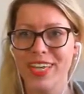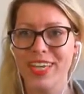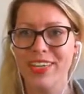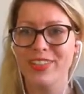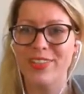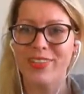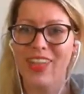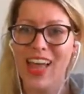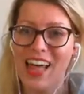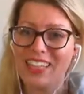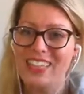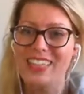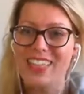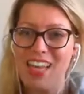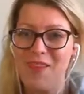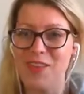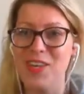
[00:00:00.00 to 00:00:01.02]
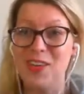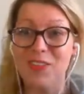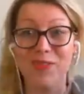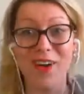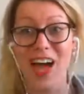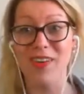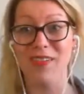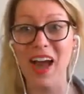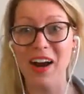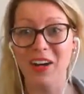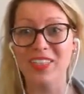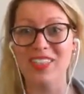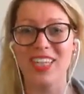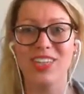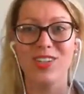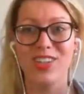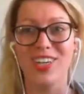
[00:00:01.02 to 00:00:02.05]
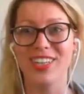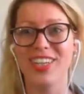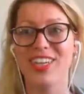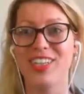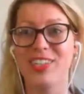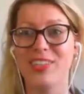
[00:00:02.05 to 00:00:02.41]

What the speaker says: So that's saving you 5 hours that you can then